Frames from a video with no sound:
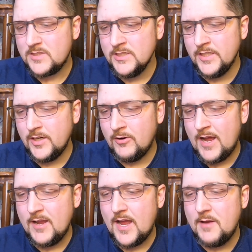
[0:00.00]
You know,
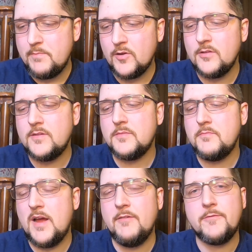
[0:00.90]
I built
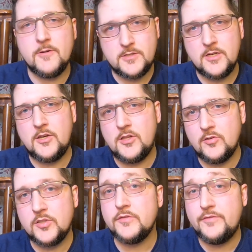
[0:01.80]
my first
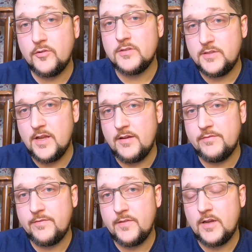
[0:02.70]
enclosure for Sev.